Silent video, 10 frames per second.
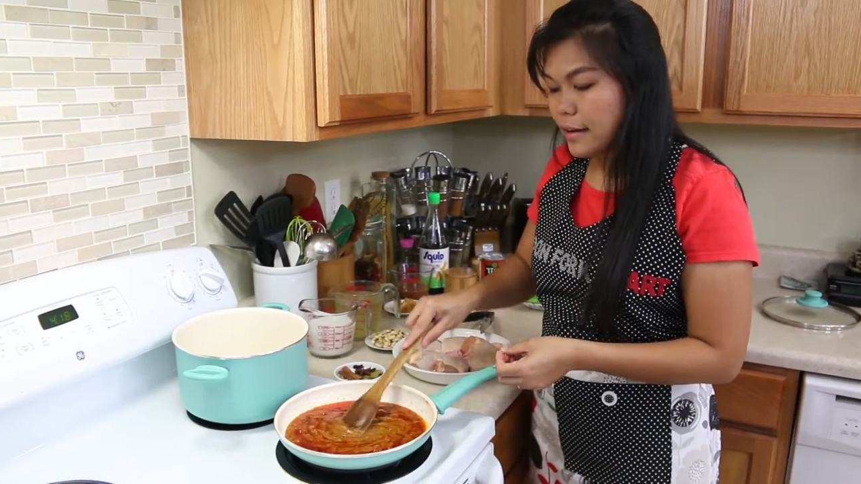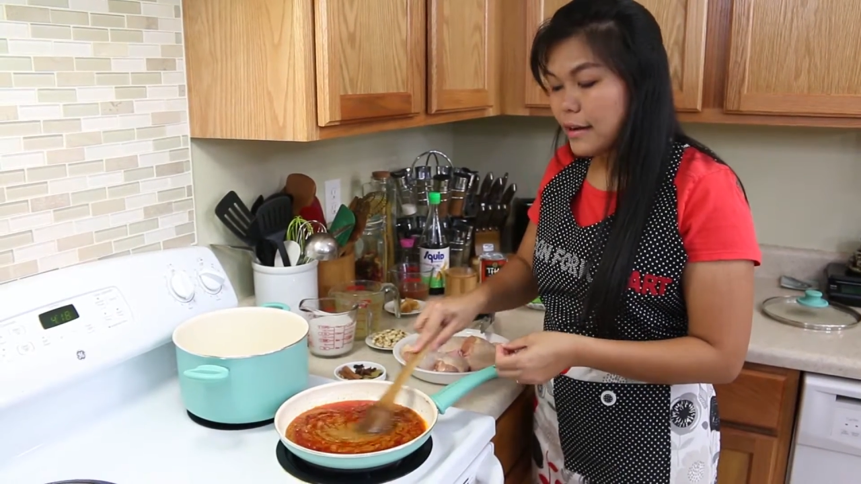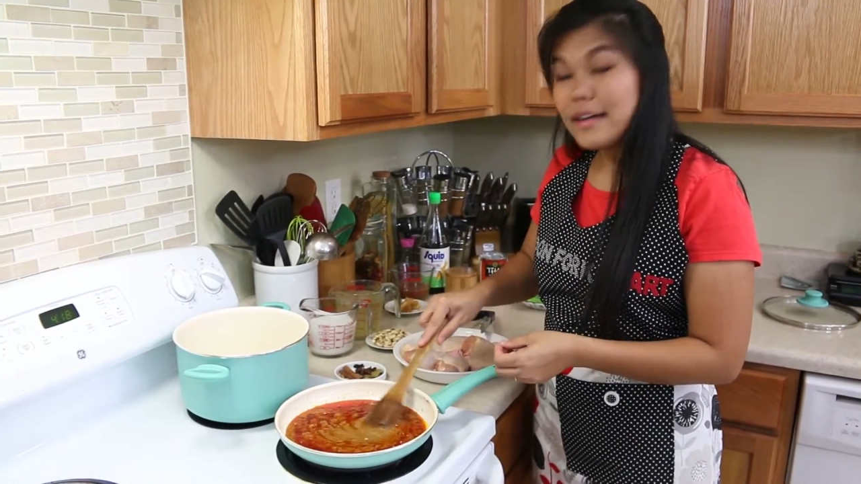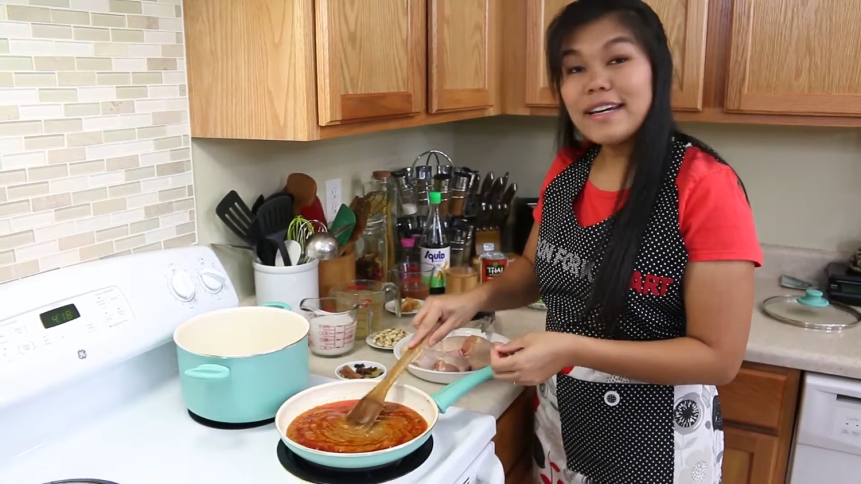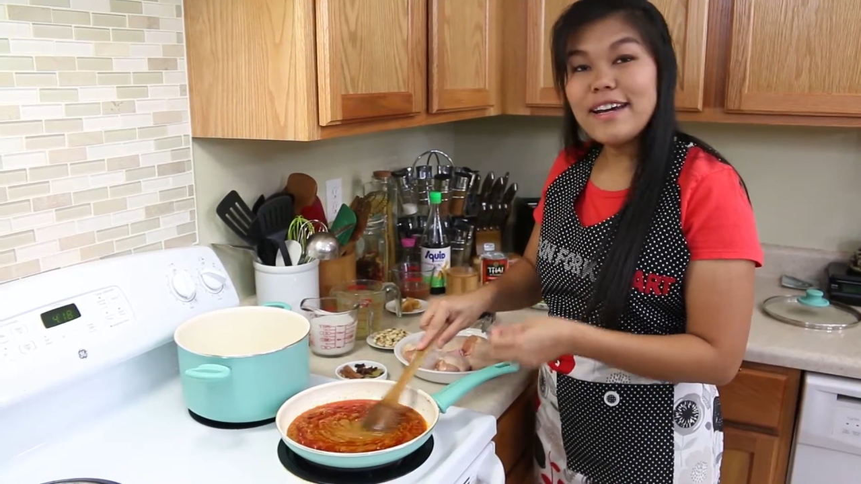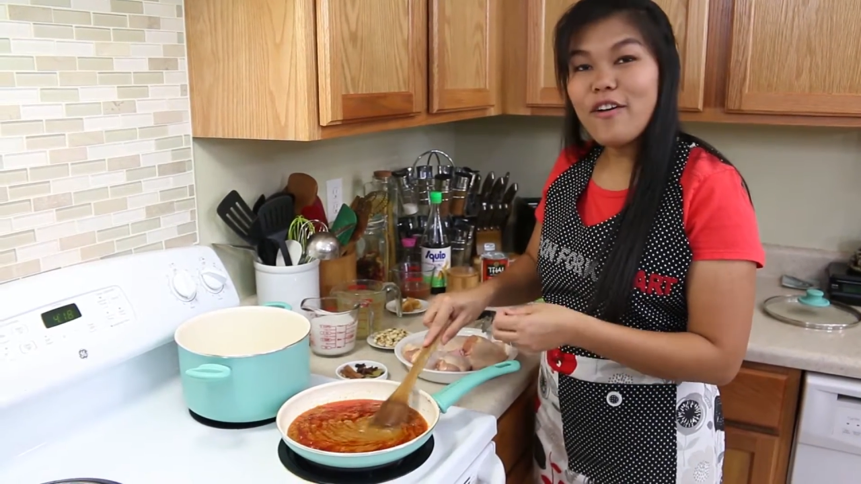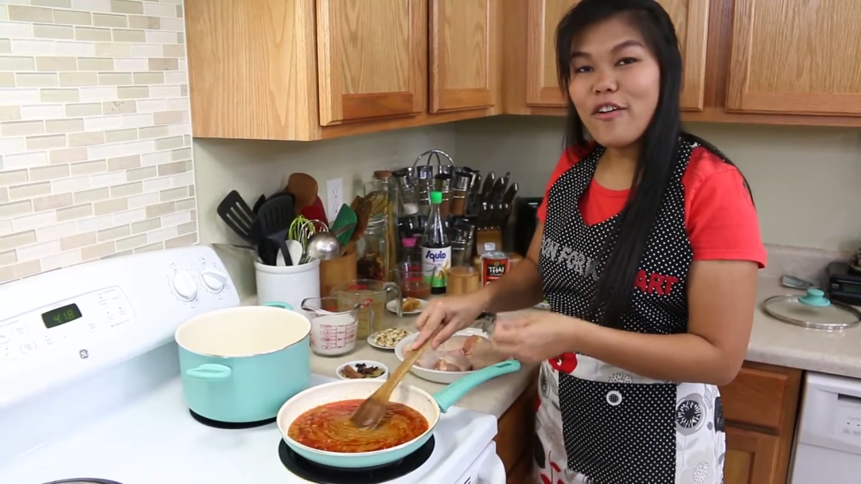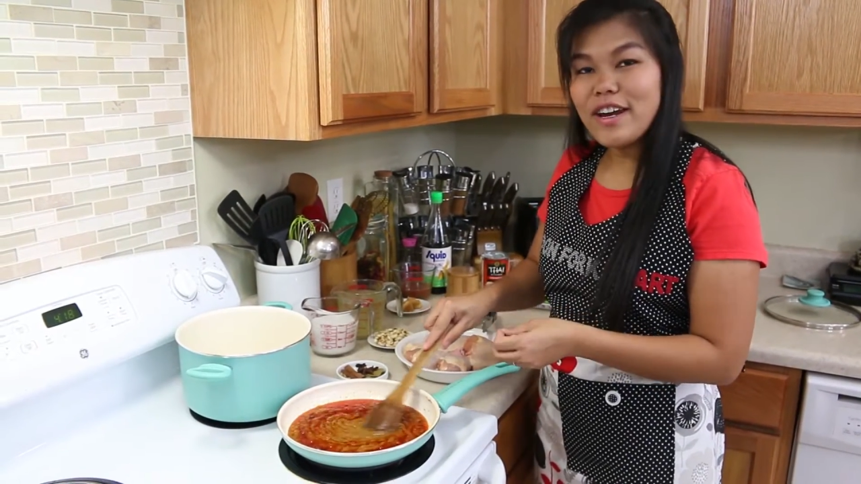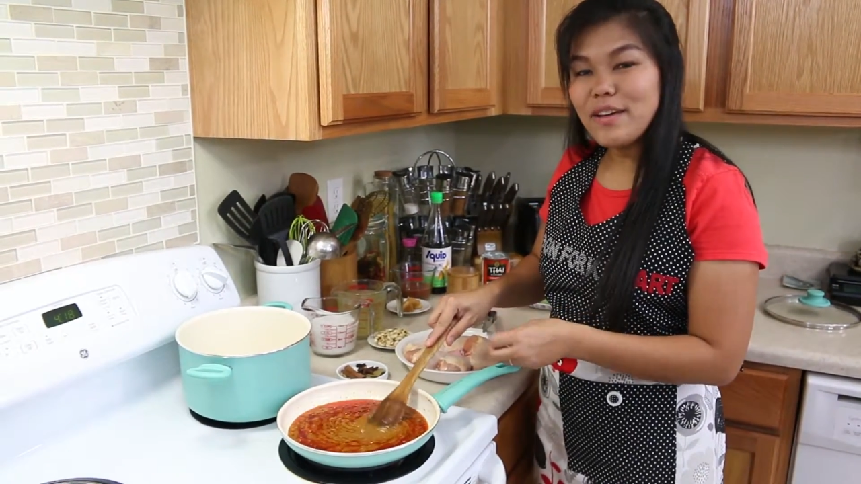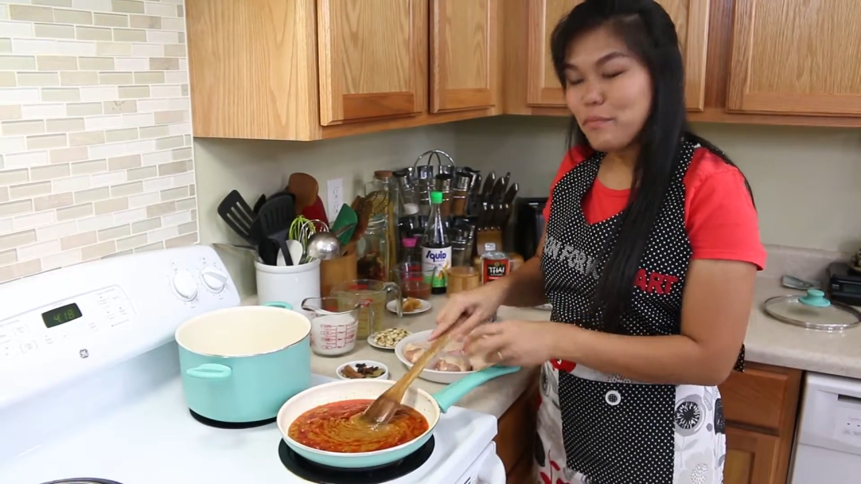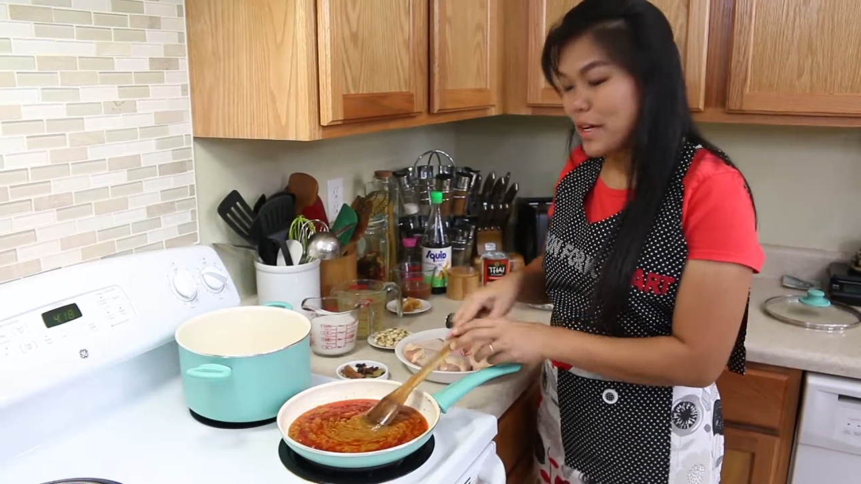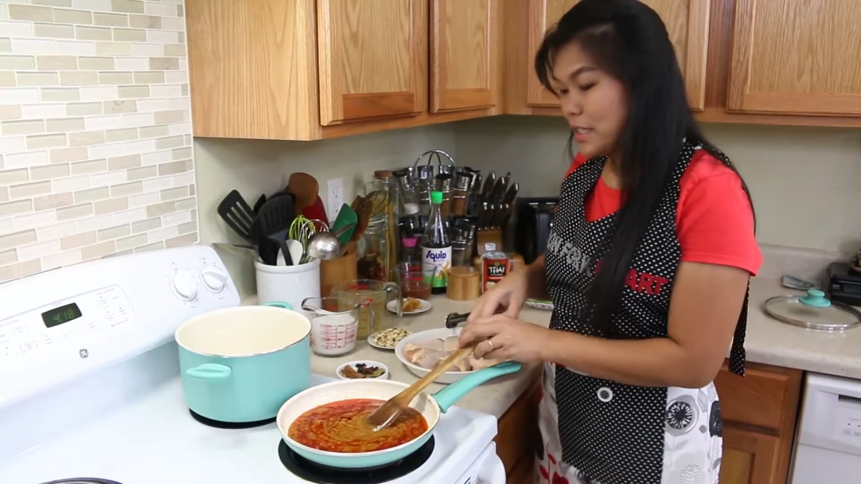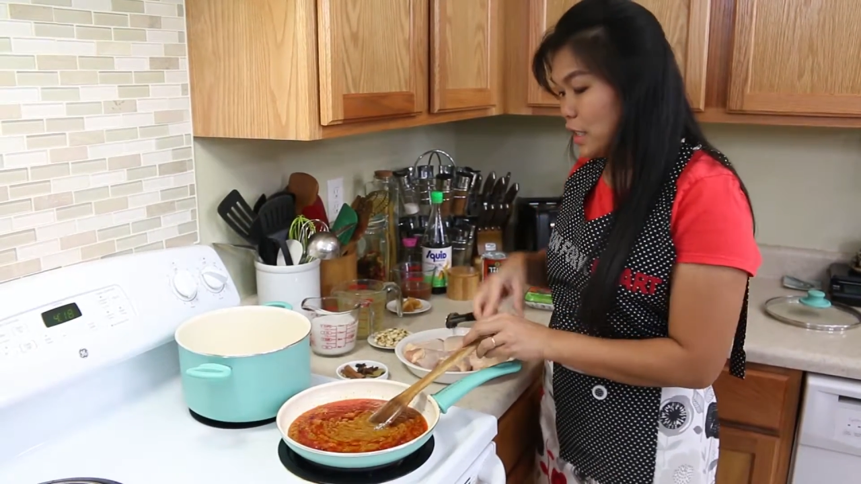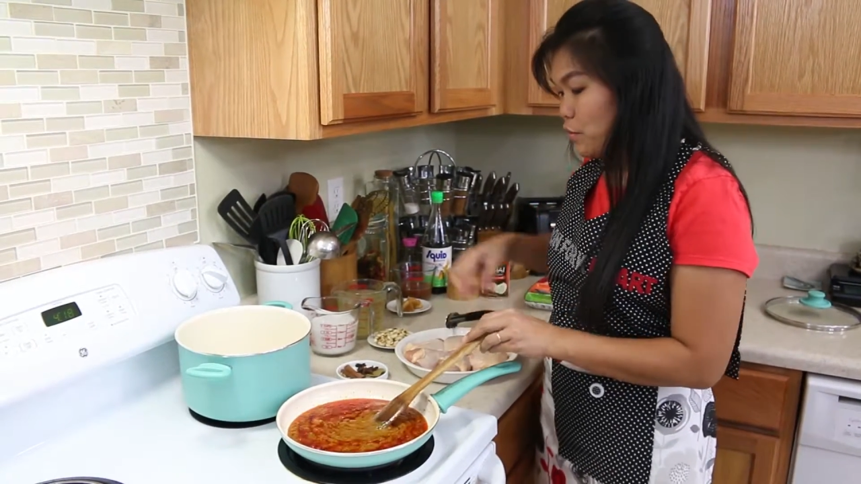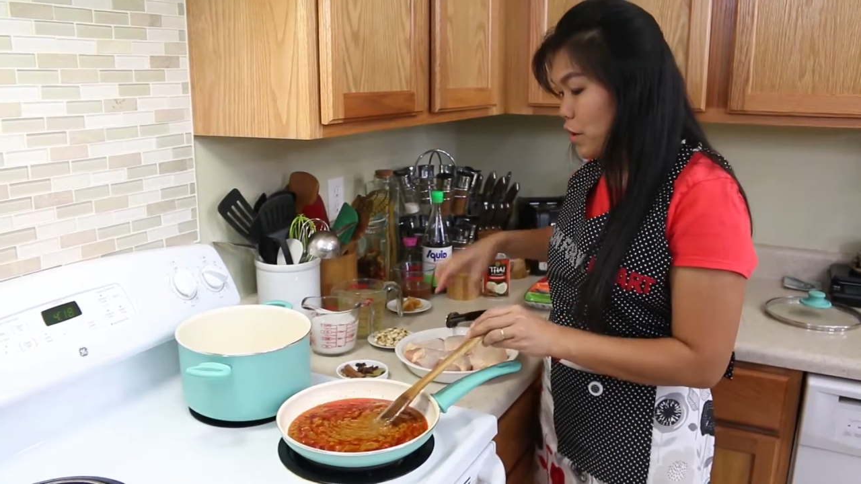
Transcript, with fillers: curry already mixed